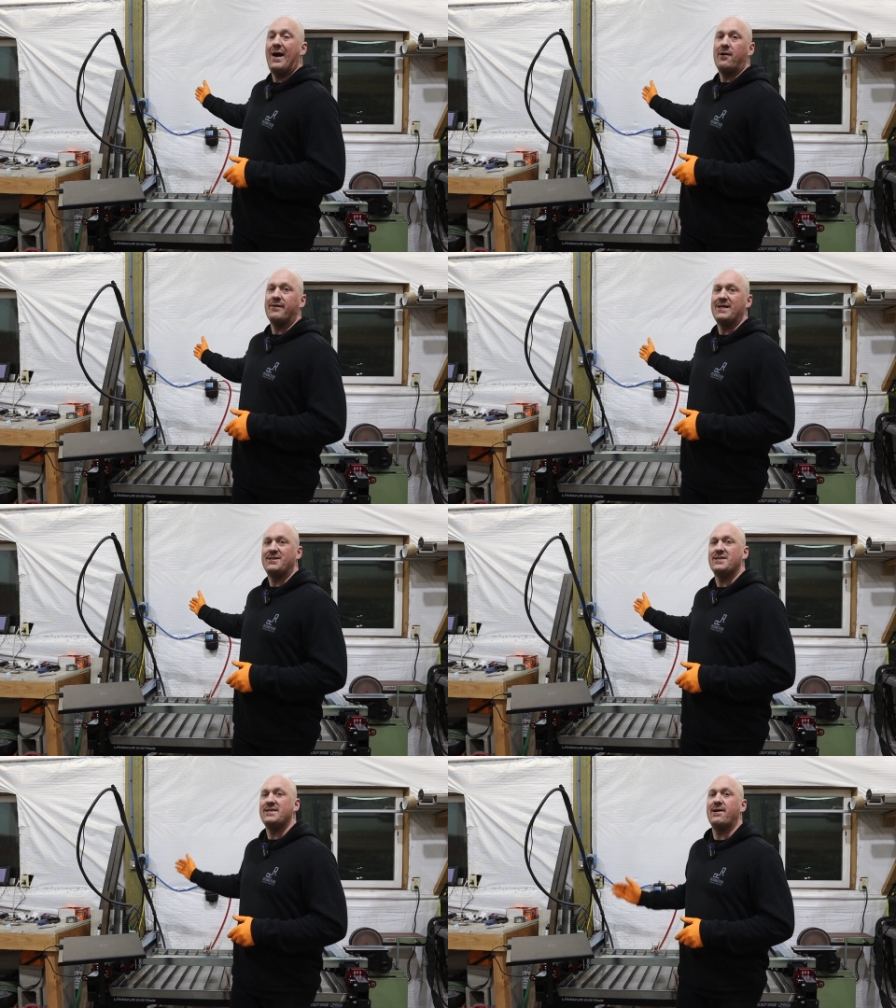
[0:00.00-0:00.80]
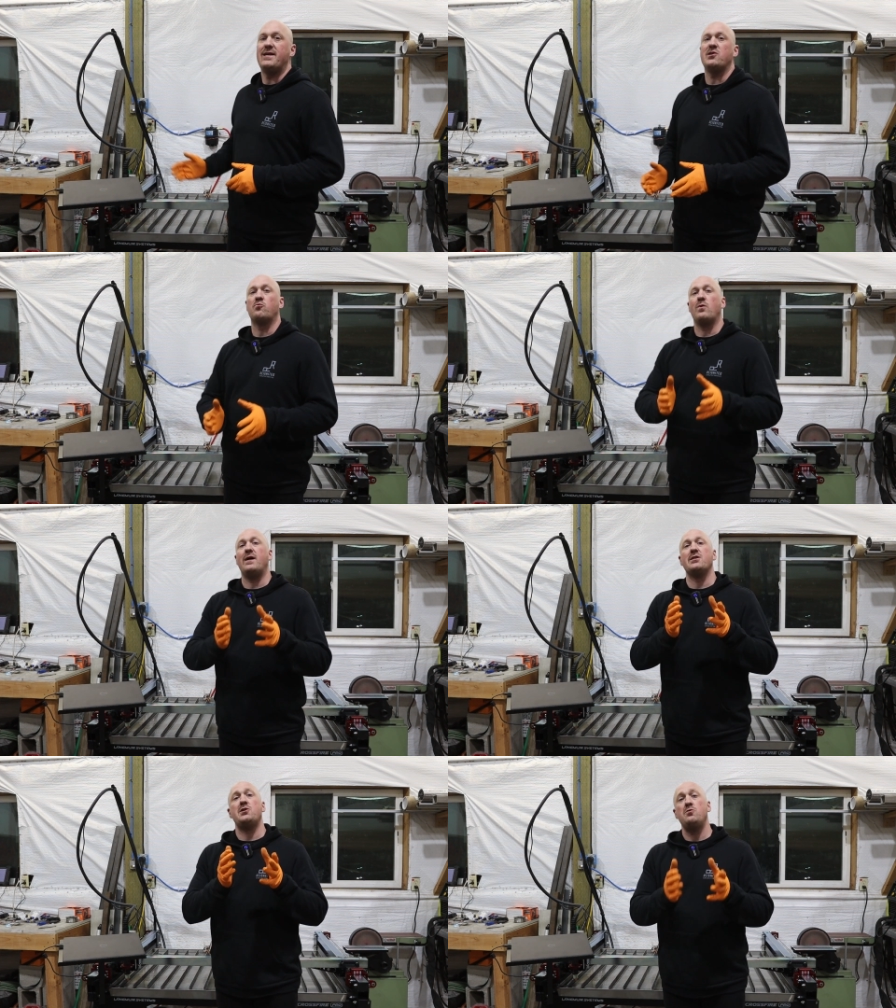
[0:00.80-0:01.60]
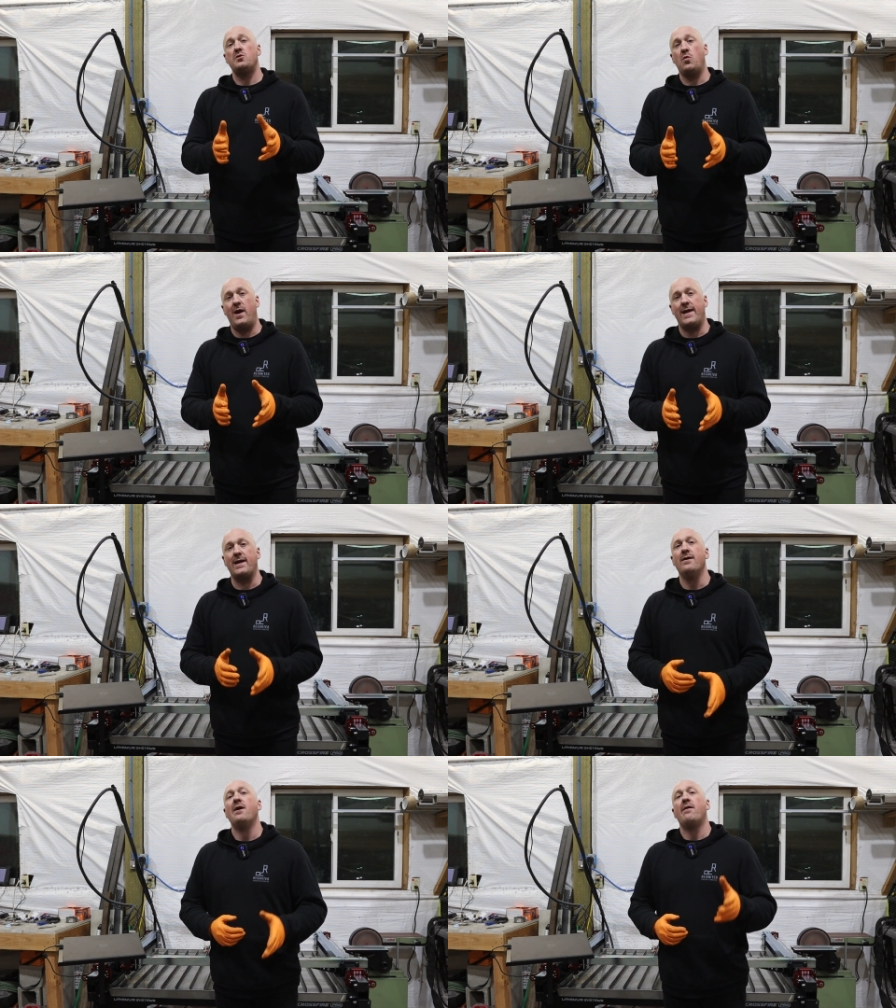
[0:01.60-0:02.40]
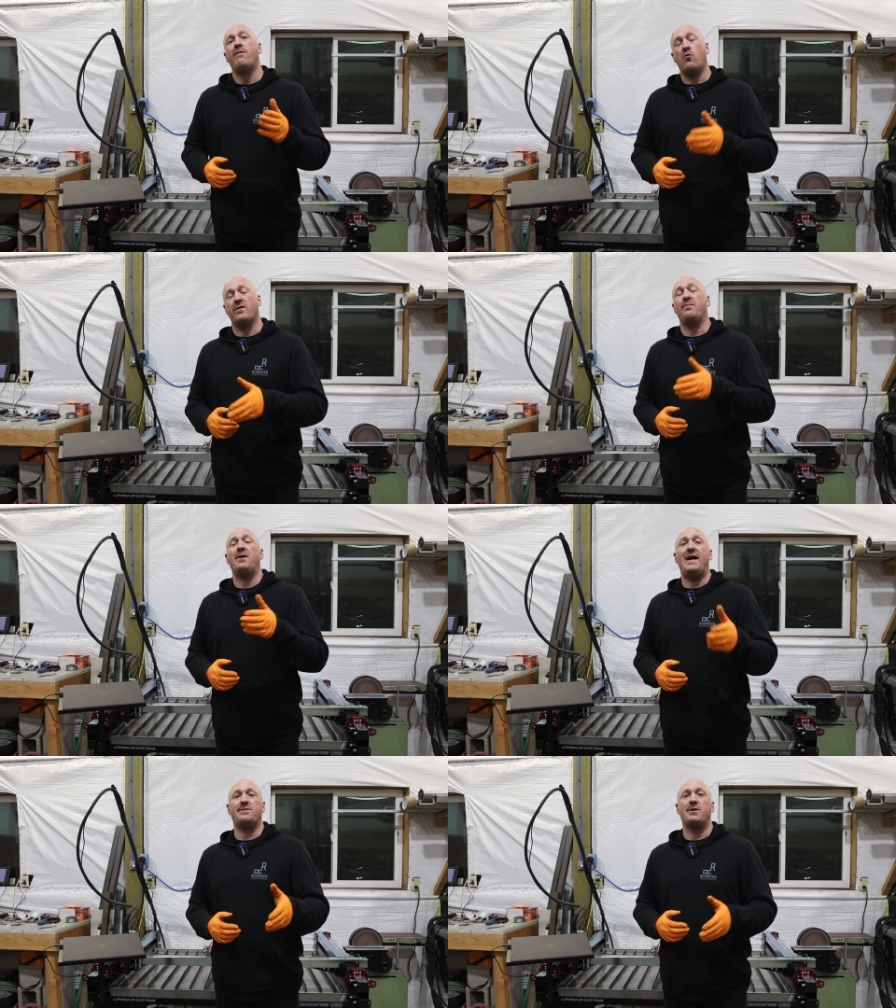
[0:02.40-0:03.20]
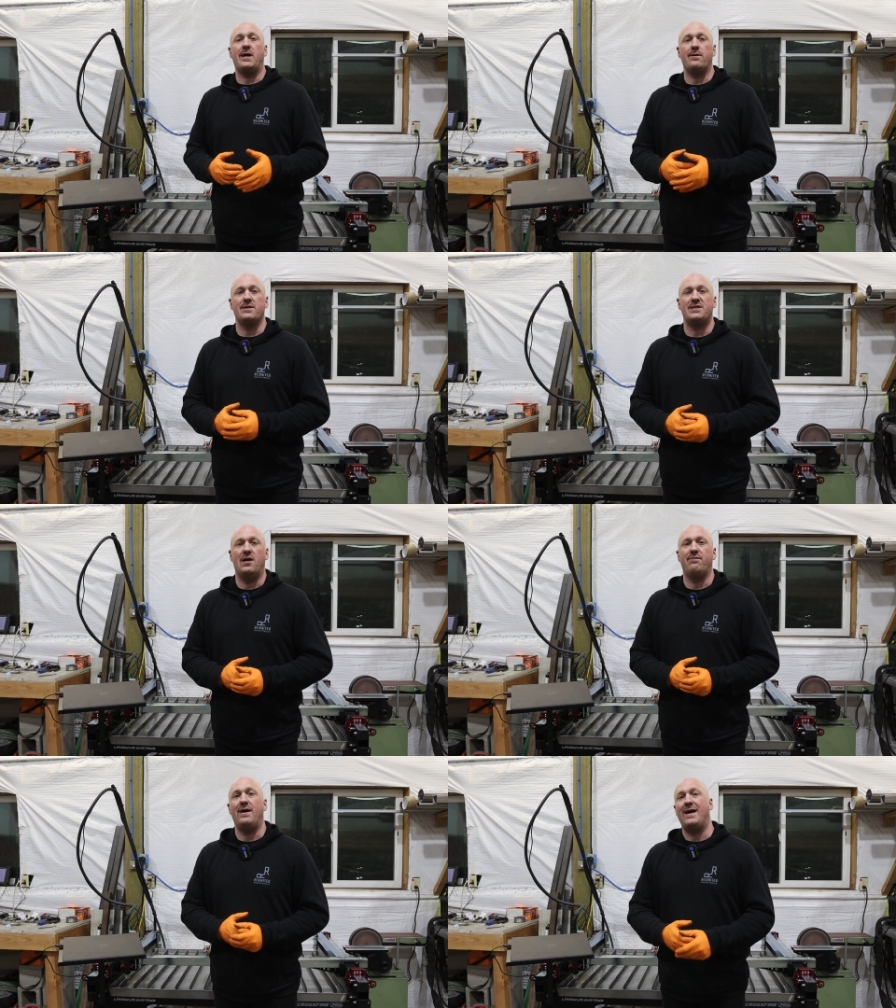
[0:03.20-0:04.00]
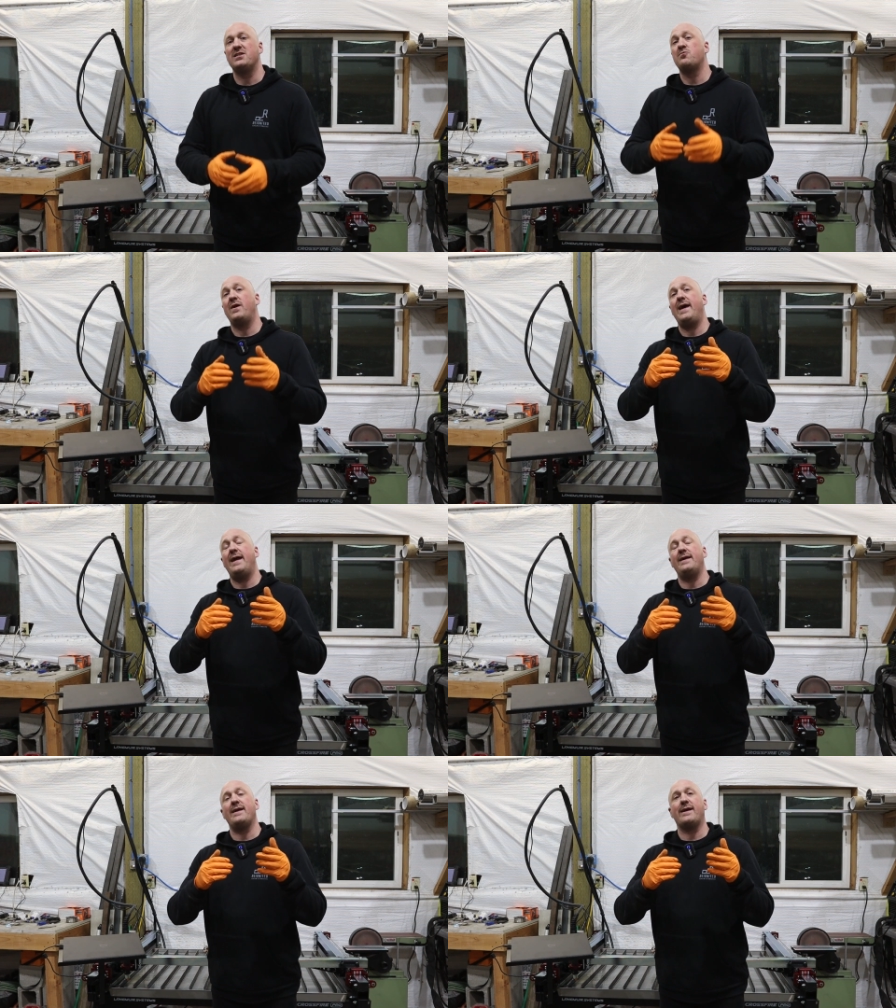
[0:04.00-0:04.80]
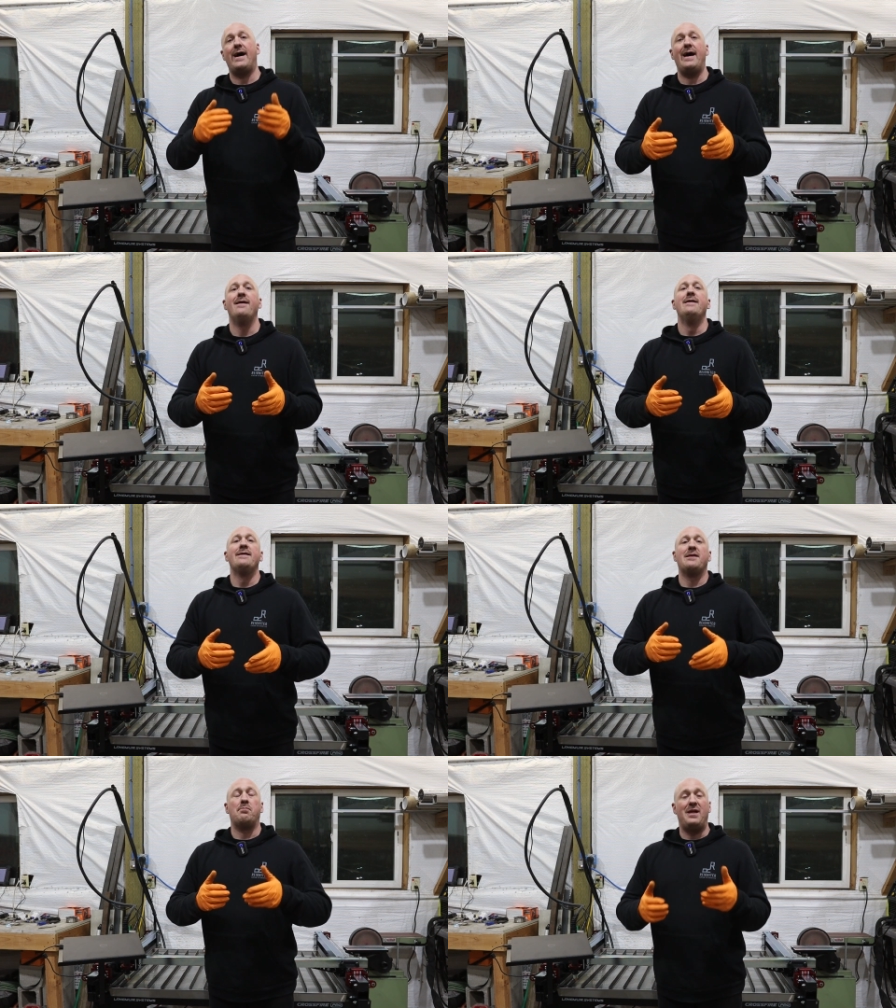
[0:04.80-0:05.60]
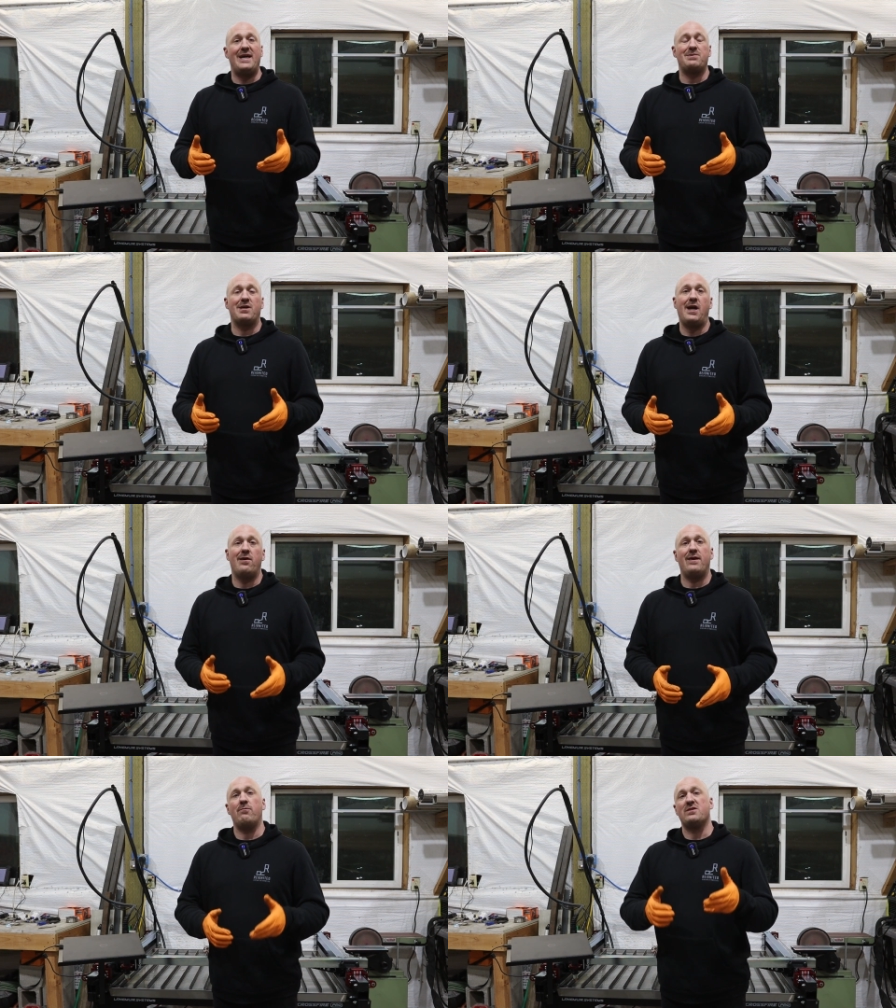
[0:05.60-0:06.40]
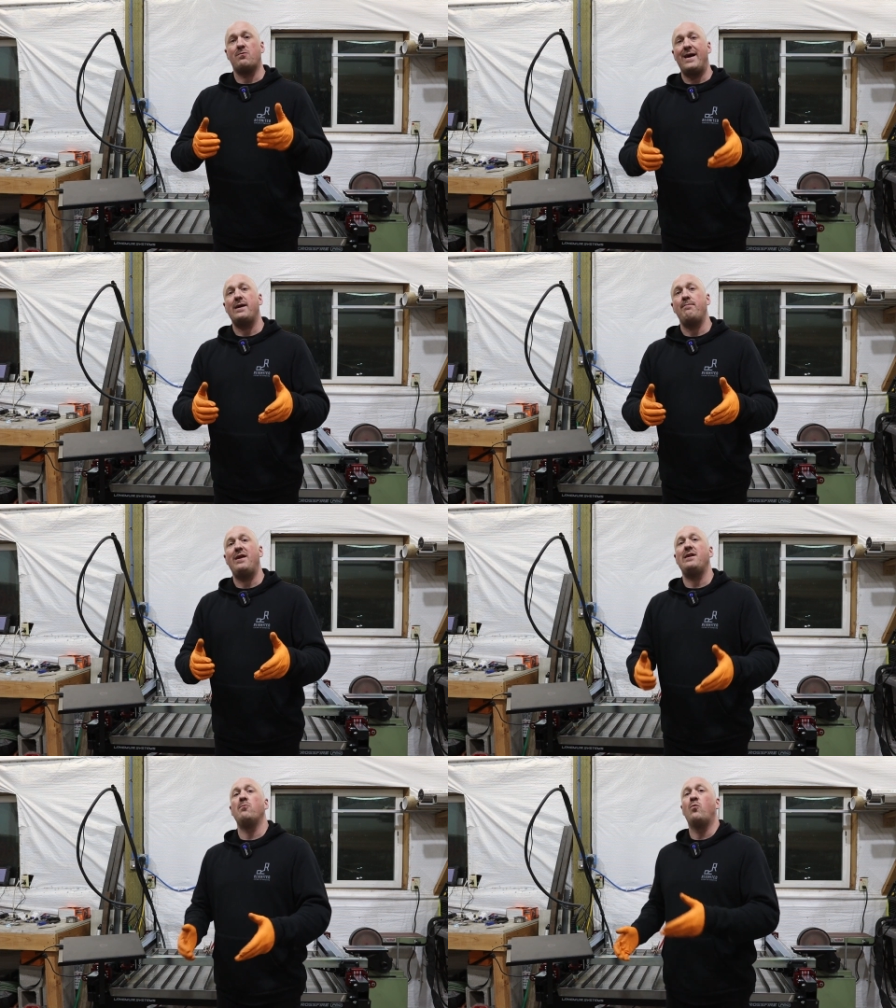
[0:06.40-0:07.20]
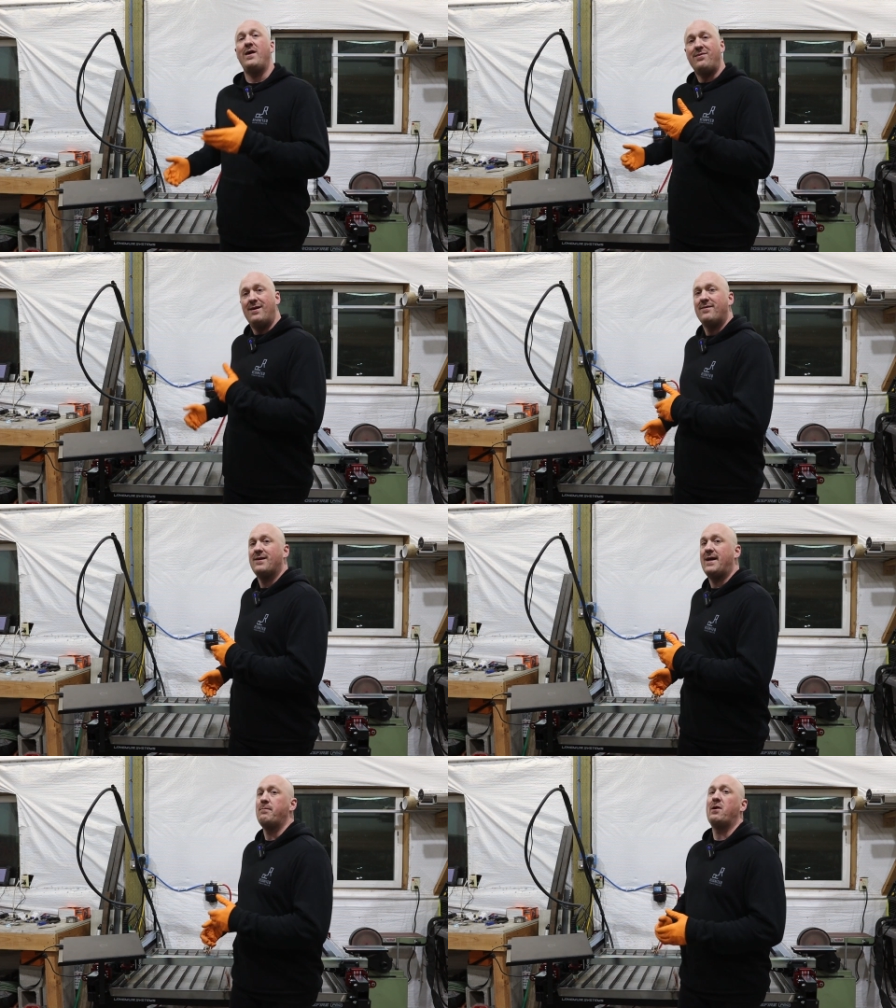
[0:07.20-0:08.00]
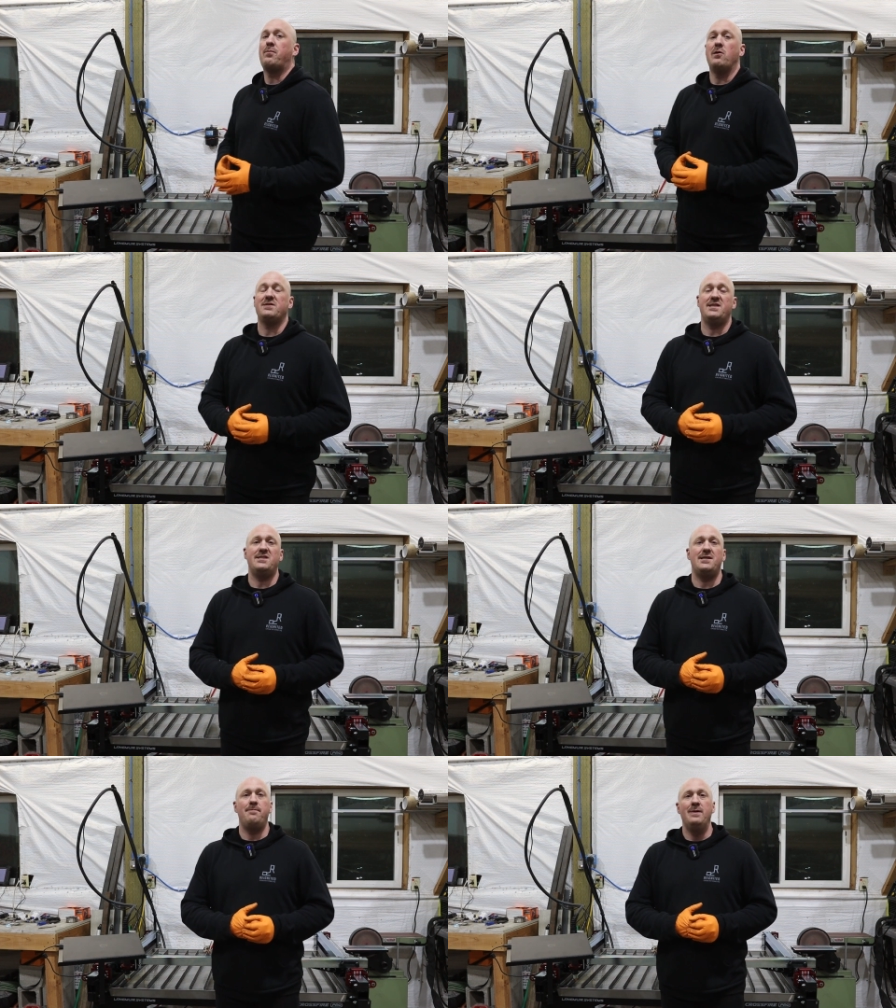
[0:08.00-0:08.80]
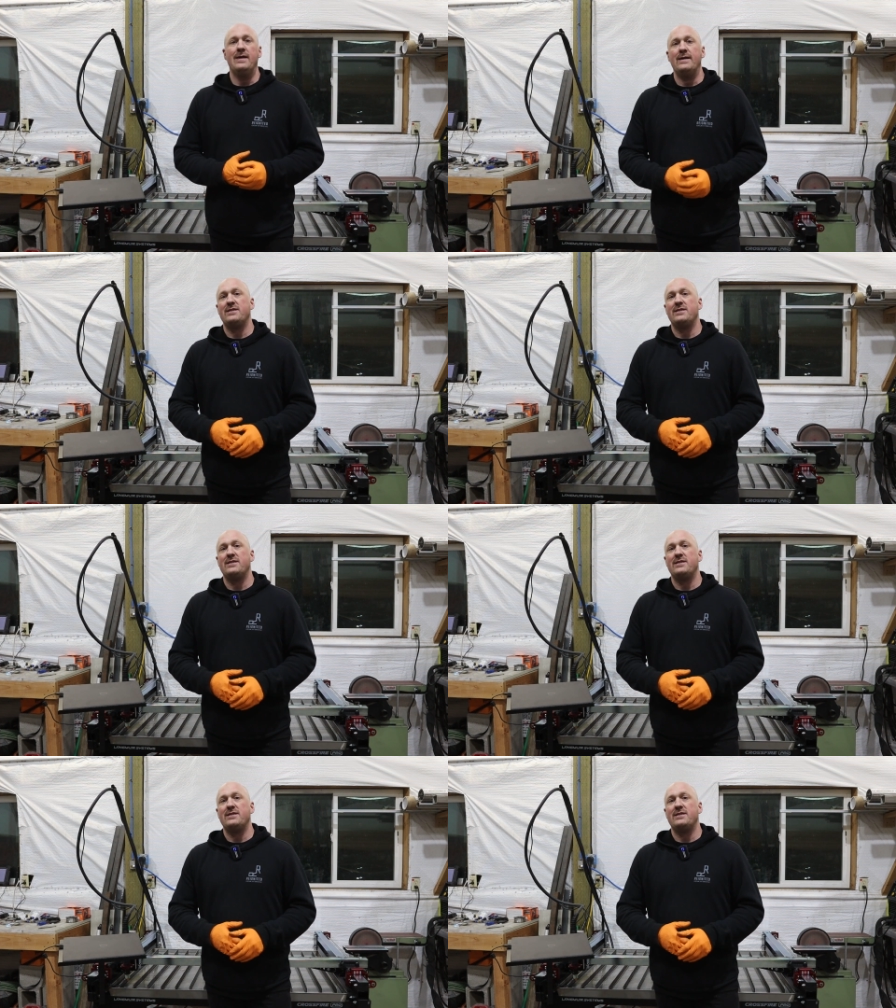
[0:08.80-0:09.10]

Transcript: wiring necessary to run two twenty for the plasma cutter itself. Now, I just went ahead and got the plasma cutter that was recommended with the Langmuir Pro system.